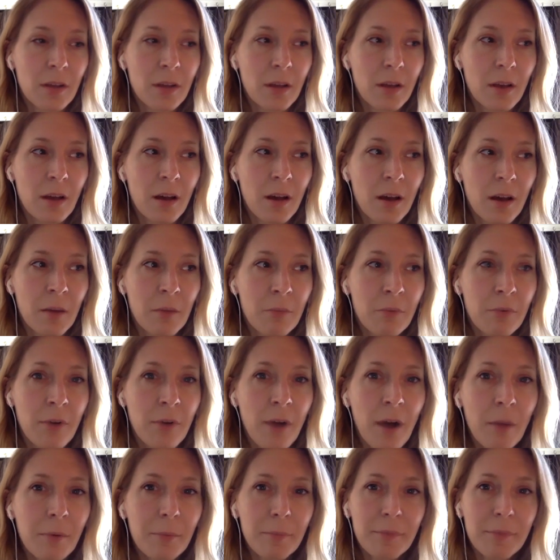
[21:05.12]
um,
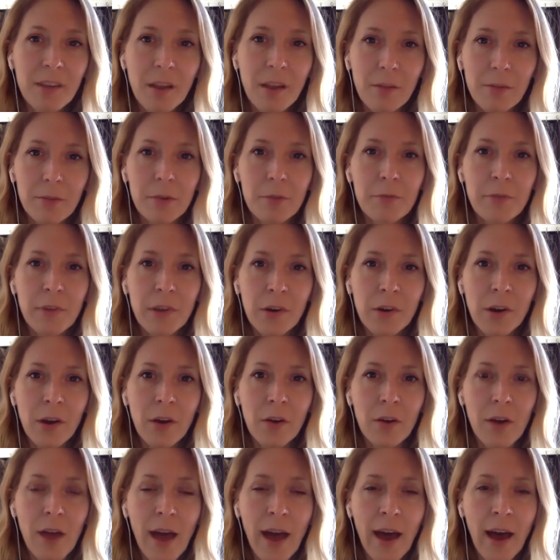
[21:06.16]
problem solve and to figure
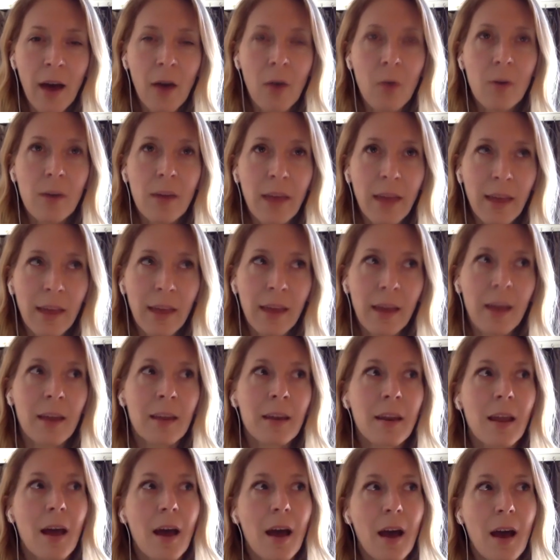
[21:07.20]
out how
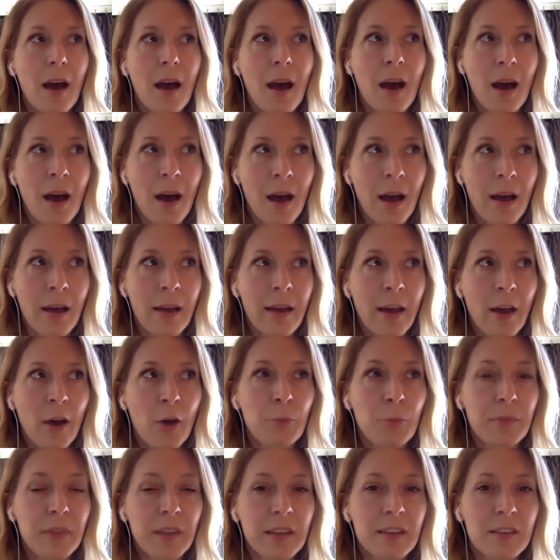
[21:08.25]
can I
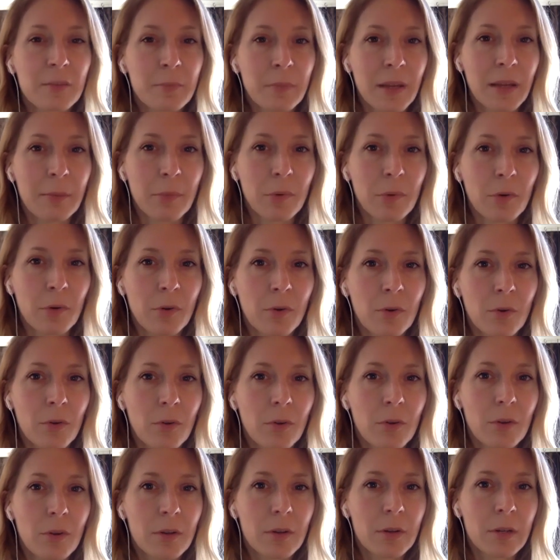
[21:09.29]
help these people
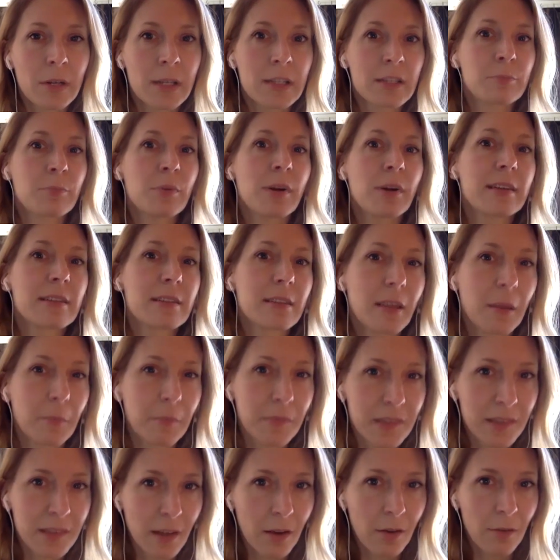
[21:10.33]
express
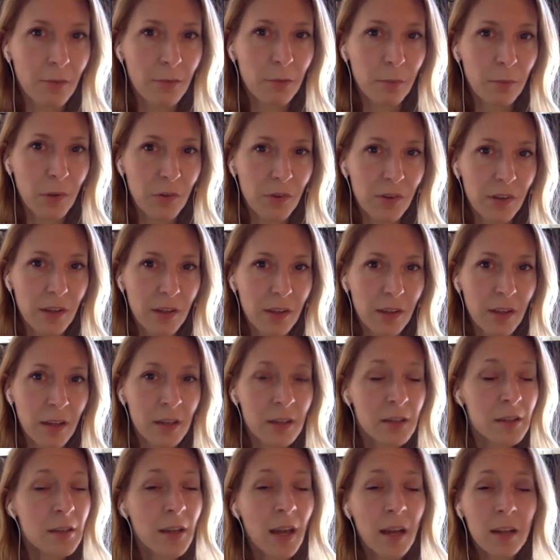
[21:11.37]
themselves musically,
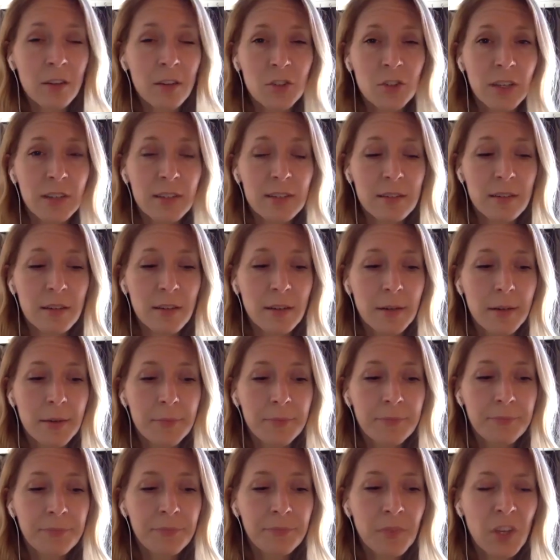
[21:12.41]
not just
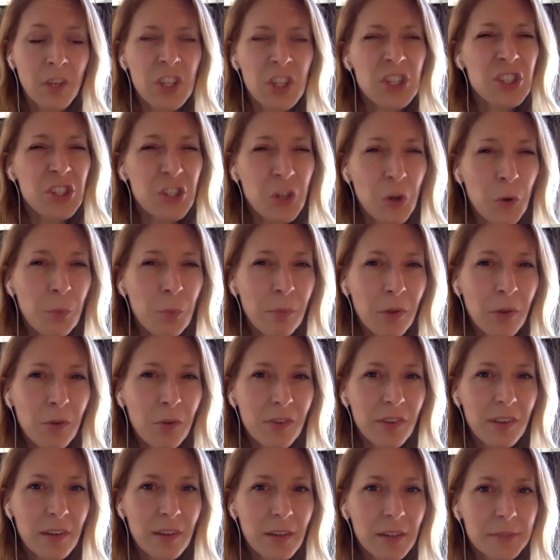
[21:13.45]
consume
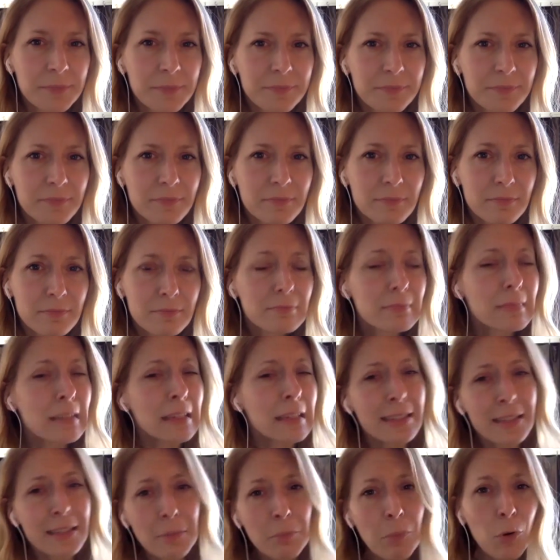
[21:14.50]
music.
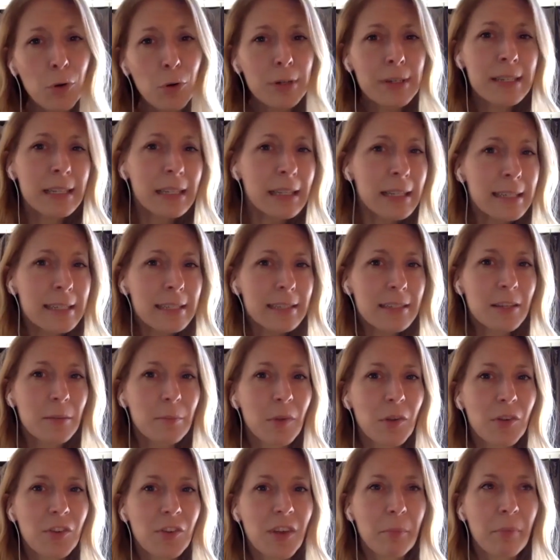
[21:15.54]
It's important to listen to
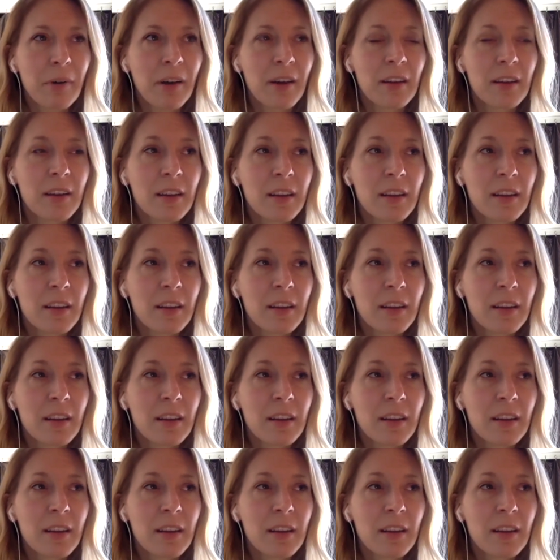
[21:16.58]
music, but